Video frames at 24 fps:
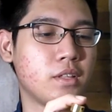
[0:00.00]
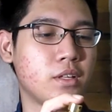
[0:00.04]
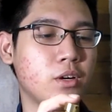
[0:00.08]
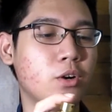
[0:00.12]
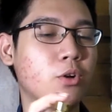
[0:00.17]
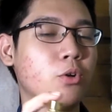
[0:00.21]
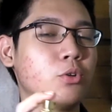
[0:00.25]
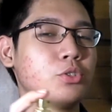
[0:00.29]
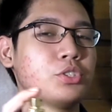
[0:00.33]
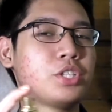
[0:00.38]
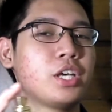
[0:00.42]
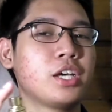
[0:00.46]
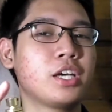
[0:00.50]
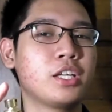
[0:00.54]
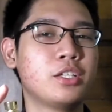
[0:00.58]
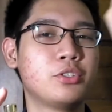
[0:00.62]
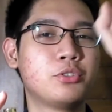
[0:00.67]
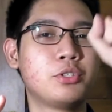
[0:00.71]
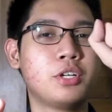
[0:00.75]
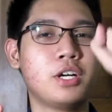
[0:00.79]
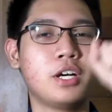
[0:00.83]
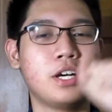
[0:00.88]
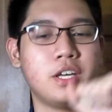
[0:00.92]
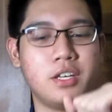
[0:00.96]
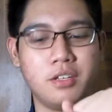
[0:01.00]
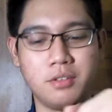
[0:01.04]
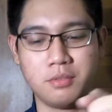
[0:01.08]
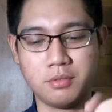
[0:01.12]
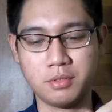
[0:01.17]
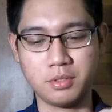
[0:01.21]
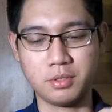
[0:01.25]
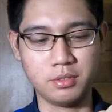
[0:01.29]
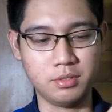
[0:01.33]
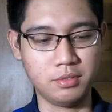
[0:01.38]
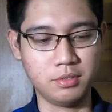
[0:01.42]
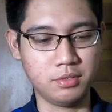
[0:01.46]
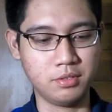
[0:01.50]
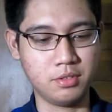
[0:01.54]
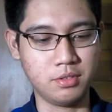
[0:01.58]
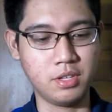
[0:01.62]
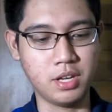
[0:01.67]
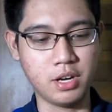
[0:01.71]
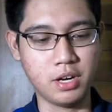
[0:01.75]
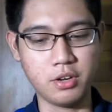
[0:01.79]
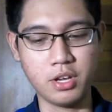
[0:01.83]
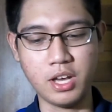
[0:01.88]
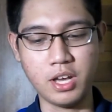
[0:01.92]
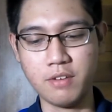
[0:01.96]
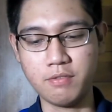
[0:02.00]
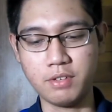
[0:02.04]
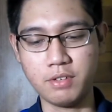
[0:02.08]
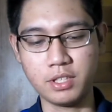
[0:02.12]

Oh, second try. There you have